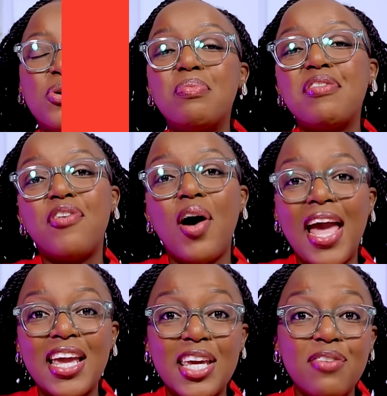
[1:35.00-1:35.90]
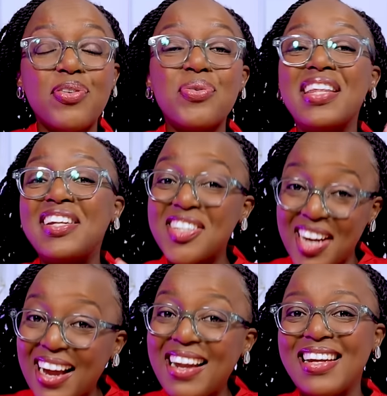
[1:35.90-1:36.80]
So before I give you the
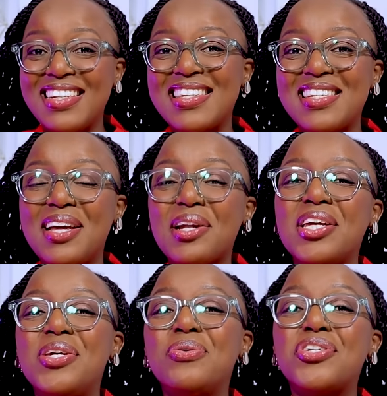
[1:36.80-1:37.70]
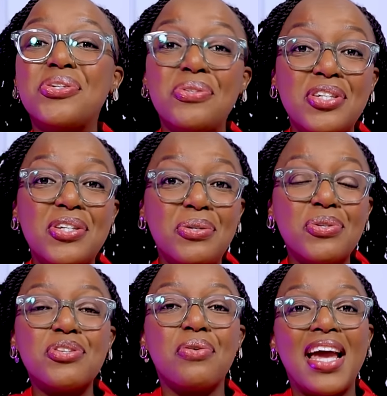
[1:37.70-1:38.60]
checklist that you should
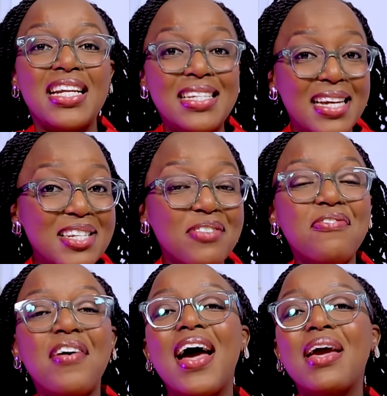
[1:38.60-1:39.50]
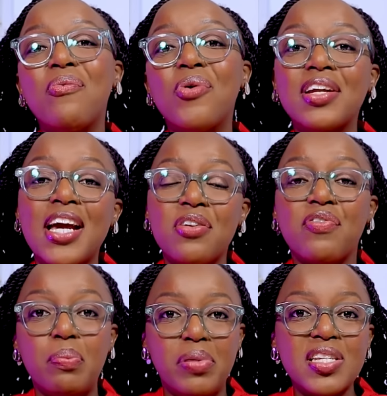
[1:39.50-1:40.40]
use to identify what kind
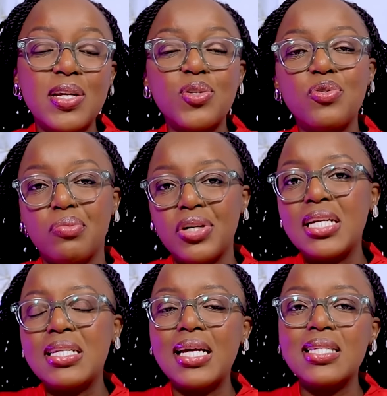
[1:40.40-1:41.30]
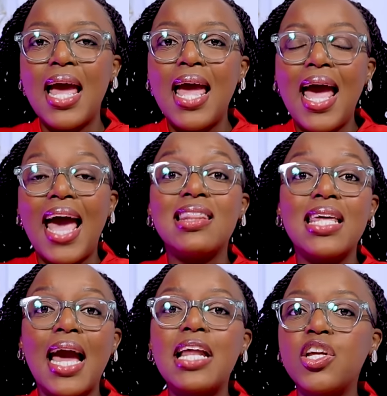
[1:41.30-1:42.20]
of a business to monetize, I
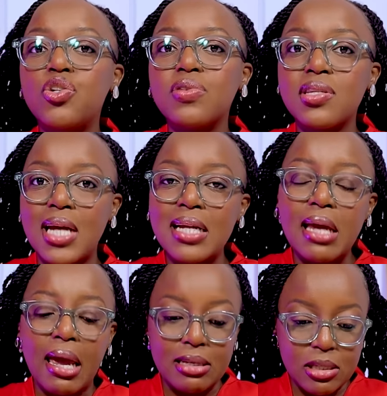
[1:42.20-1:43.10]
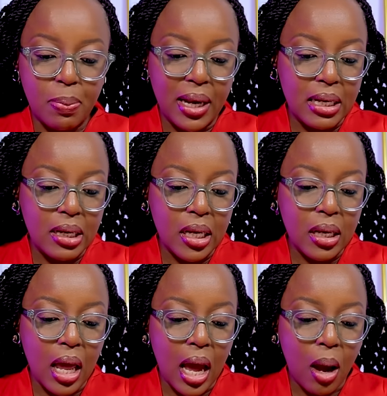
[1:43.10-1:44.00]
think I need to start
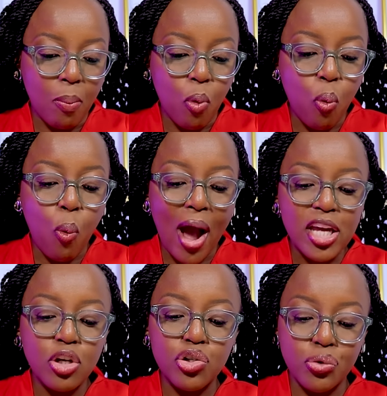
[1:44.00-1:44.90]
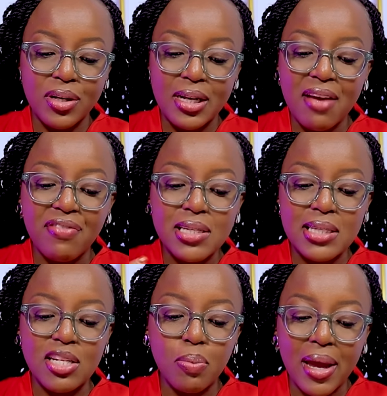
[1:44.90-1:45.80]
explaining um, why you should never
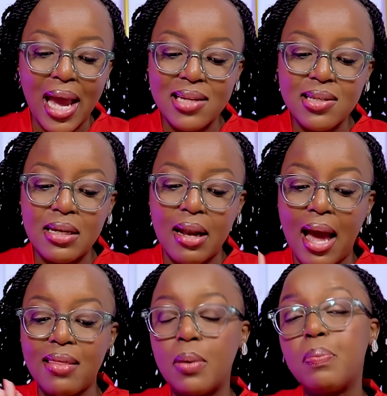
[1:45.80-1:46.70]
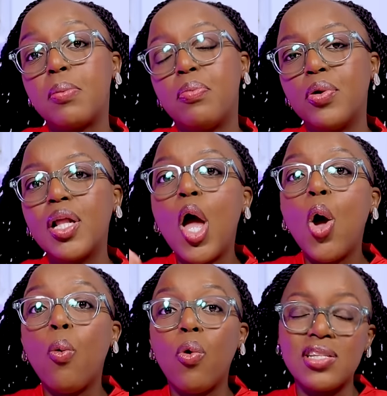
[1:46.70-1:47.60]
start by asking other people
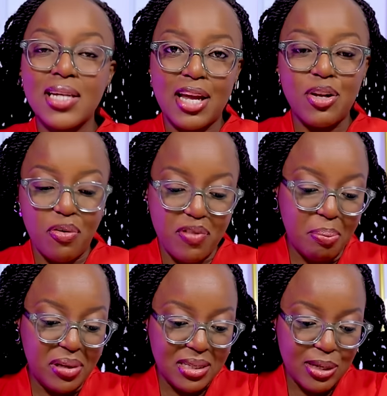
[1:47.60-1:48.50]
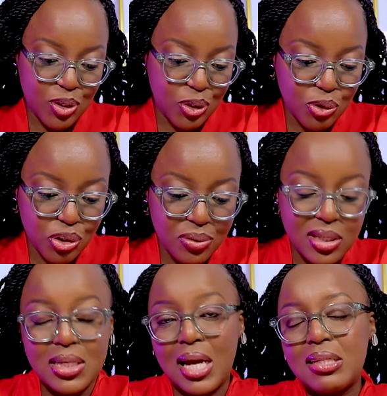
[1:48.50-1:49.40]
what kind of a business you should
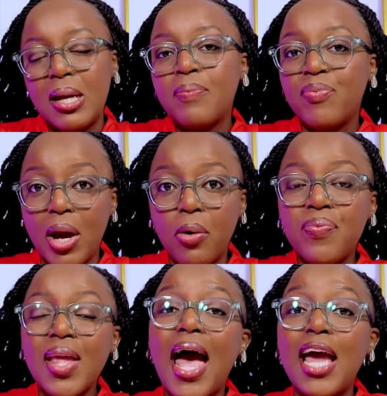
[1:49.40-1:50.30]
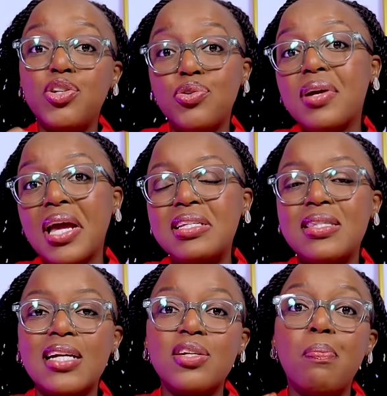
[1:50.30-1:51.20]
start. Now, I do
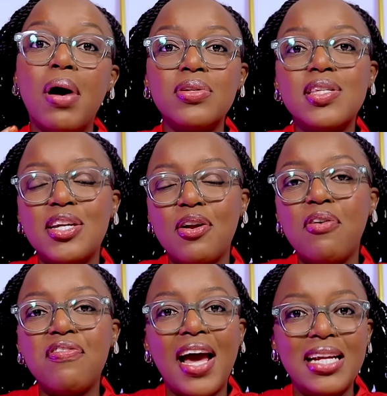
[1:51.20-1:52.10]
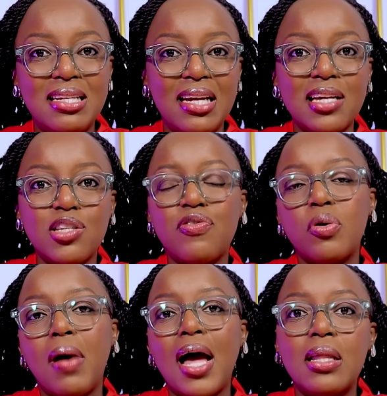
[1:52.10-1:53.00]
get that bouncing off ideas
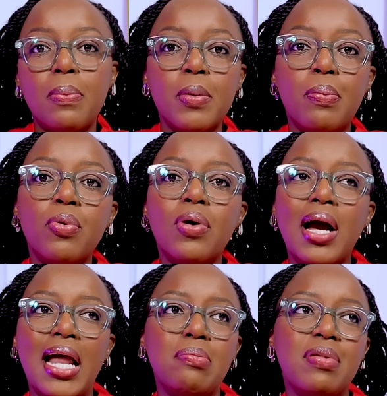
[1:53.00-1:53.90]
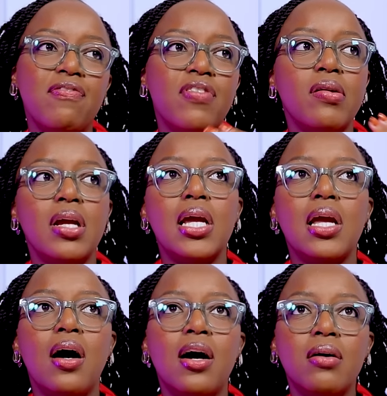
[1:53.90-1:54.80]
from other people can be
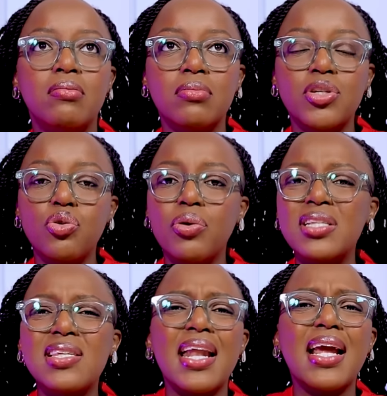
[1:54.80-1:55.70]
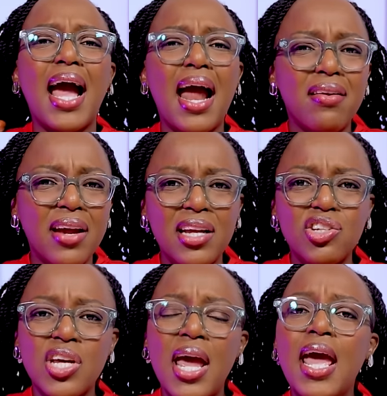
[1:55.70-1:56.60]
very, um, you know, it's
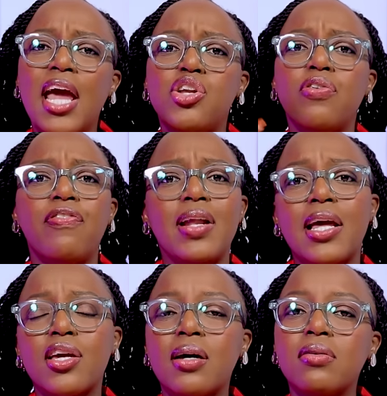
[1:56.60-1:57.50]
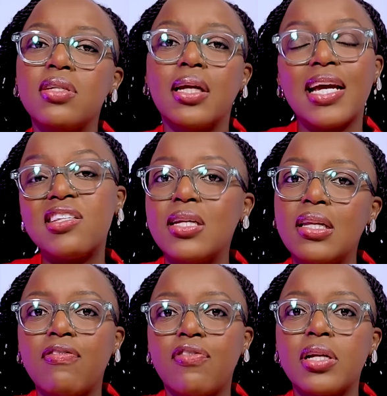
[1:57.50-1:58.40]
encouraged and you feel like
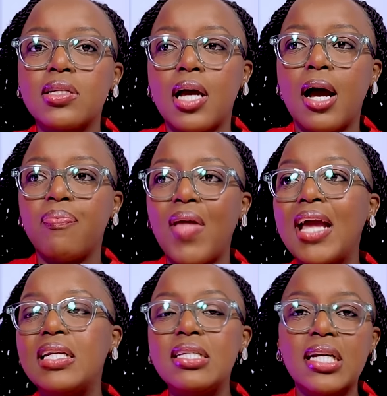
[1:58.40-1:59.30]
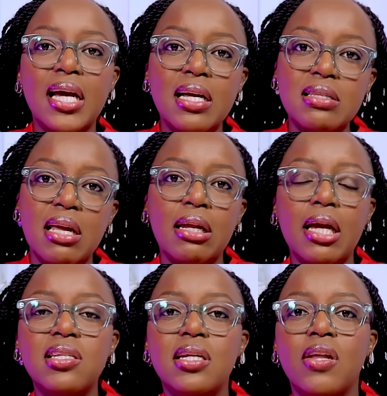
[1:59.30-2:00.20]
getting different um, ideas and
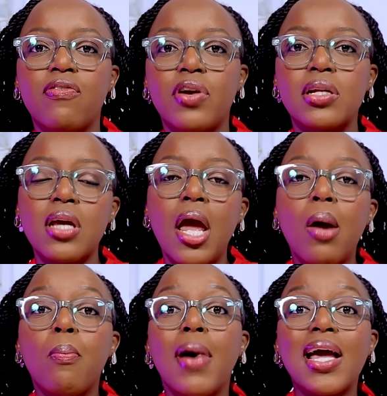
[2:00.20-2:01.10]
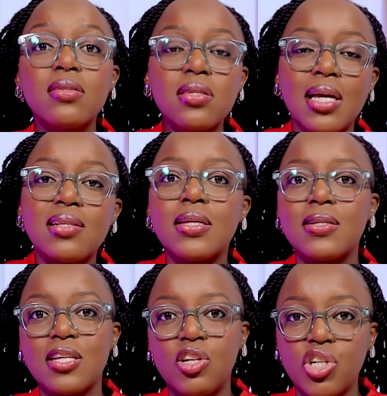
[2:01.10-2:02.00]
getting different mindsets
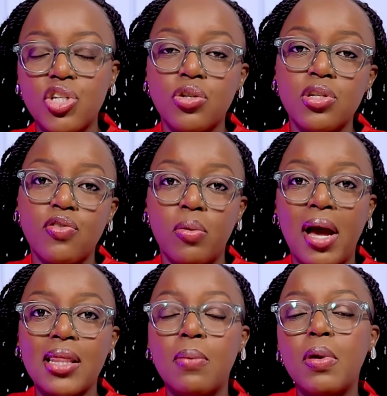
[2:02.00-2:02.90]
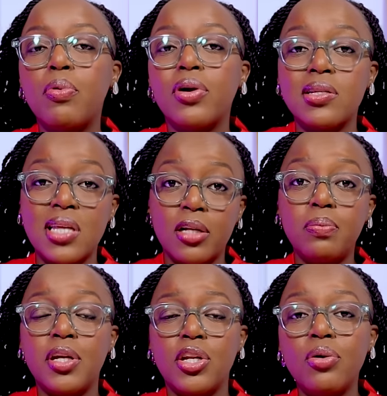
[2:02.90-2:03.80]
and suggestions from other people is
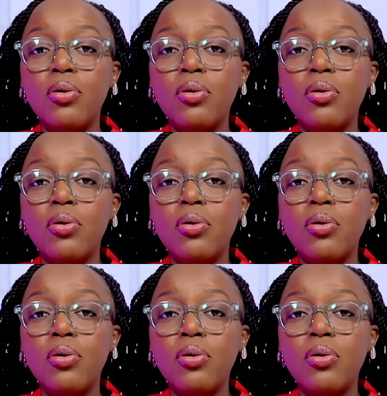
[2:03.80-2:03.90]
helping